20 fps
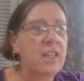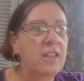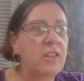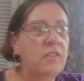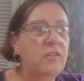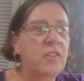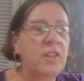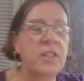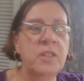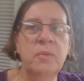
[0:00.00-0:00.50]
The
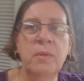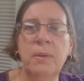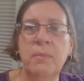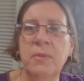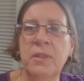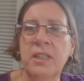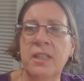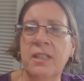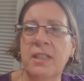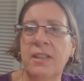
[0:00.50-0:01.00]
first one
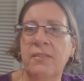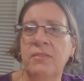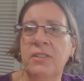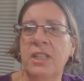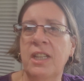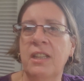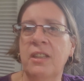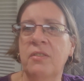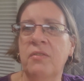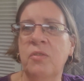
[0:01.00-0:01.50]
was the
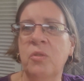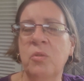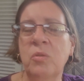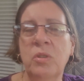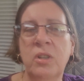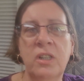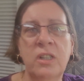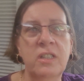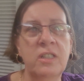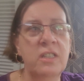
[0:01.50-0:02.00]
17th of
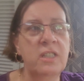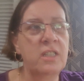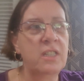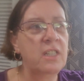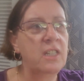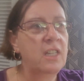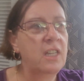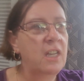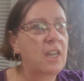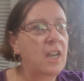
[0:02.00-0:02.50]
August.
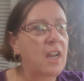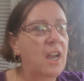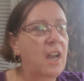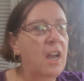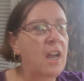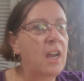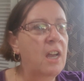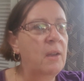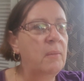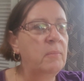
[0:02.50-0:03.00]

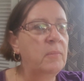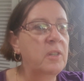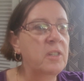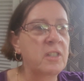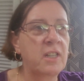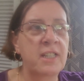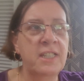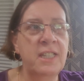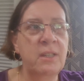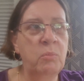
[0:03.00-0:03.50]
Because
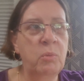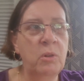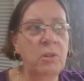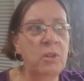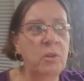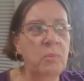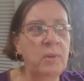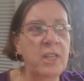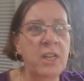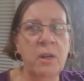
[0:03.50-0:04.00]
I said, well,
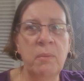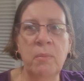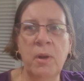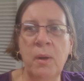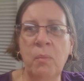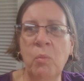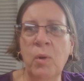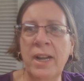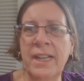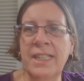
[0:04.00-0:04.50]
look, we don't
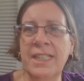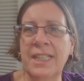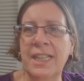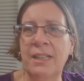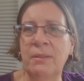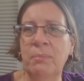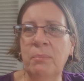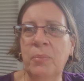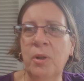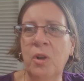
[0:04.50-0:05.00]
mind
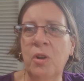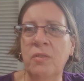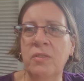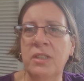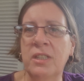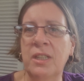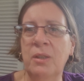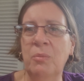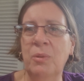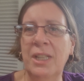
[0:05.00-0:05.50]
waiting, but
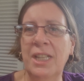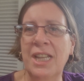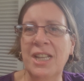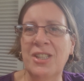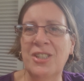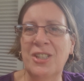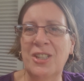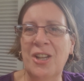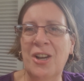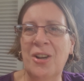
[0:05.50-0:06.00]
obviously we need
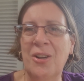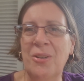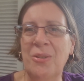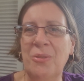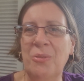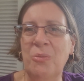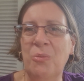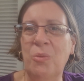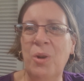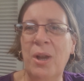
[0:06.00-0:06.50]
to
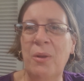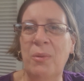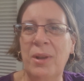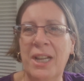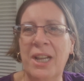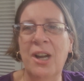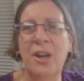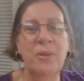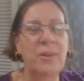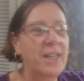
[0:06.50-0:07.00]
know where we're
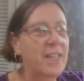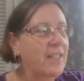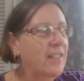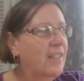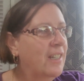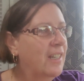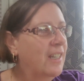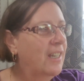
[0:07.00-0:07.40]
going.